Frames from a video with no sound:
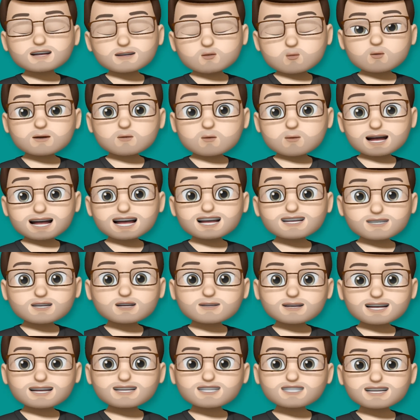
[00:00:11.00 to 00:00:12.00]
One way I do
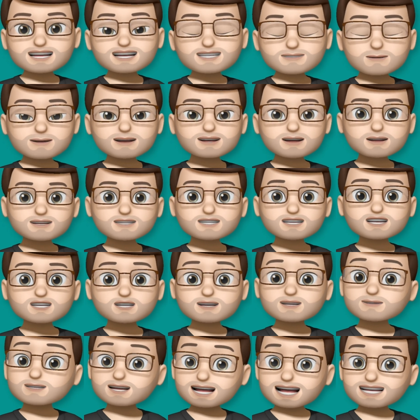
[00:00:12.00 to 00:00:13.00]
this is by using the
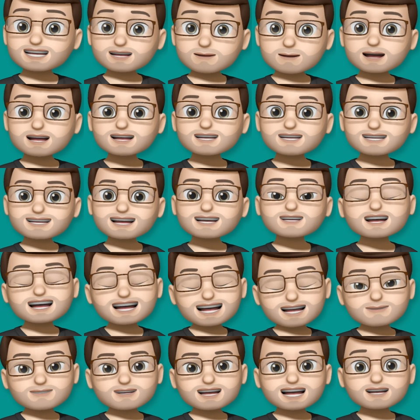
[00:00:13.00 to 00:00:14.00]
new filter button in the
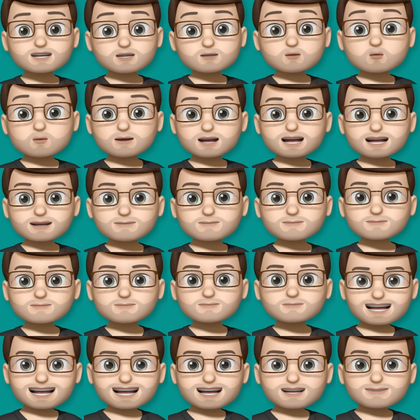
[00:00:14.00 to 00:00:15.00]
left hand corner.
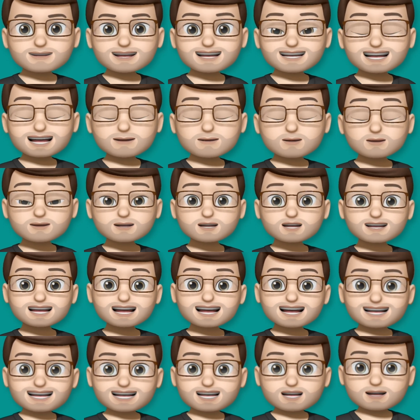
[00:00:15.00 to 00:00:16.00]
If I tap onto
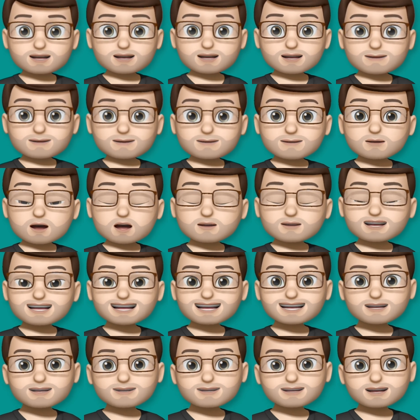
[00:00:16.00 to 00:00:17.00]
that icon, on the
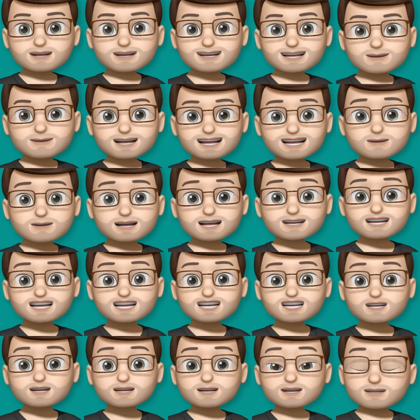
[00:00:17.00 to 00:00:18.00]
little floating menu, I can
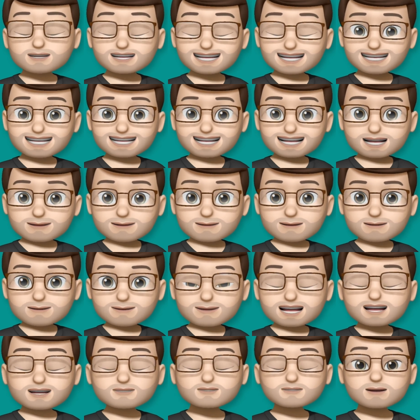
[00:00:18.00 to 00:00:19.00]
then choose filter.
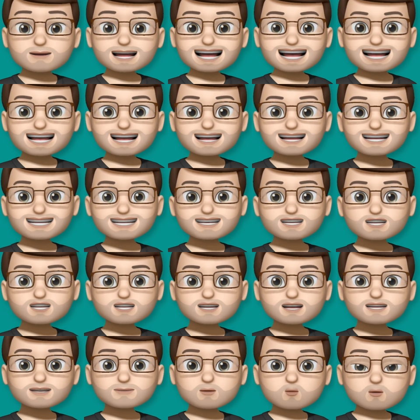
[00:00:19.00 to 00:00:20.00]
And from here, I can
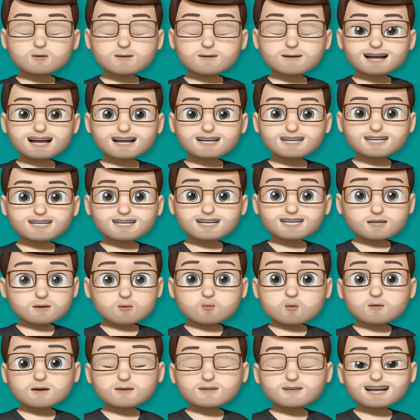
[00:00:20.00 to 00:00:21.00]
choose what pictures
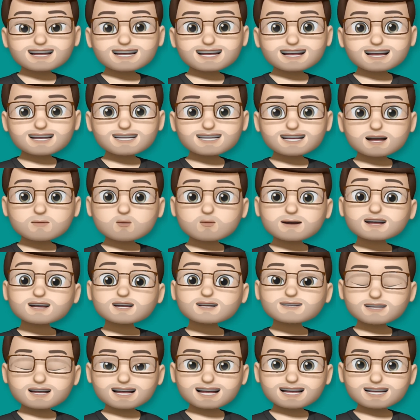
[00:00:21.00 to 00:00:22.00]
or what videos I want
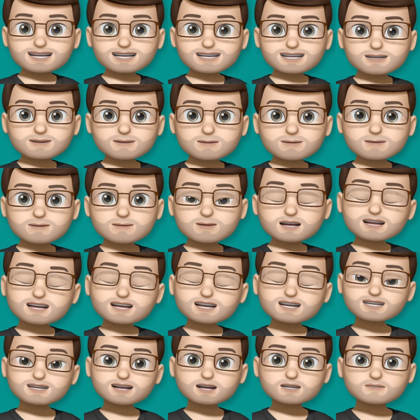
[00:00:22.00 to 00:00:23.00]
to find.
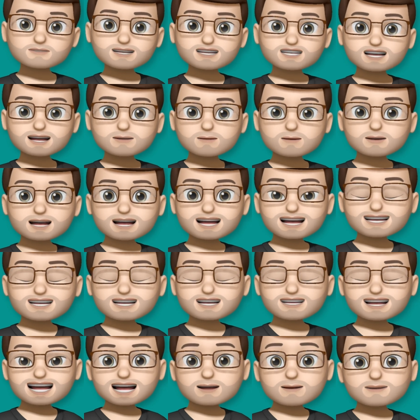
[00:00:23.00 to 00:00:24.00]
So, for example, I
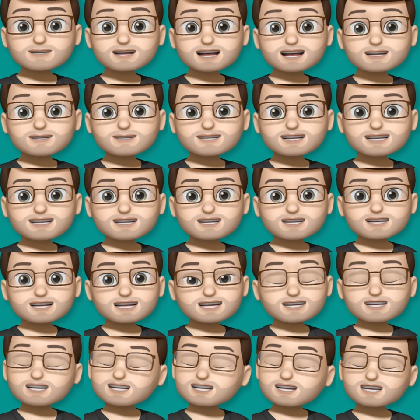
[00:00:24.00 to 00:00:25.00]
could tap favourites
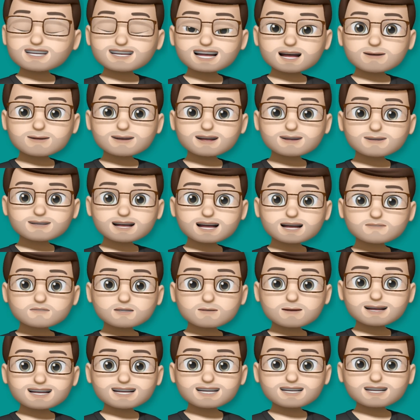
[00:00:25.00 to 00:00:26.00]
and just get my
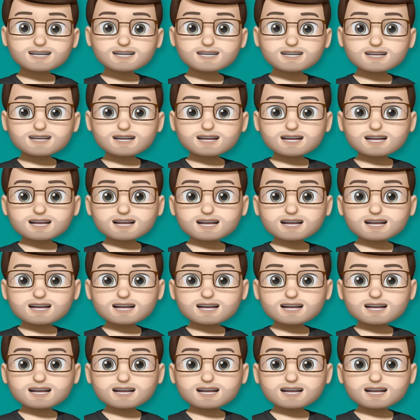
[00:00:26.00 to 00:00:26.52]
favourite pictures.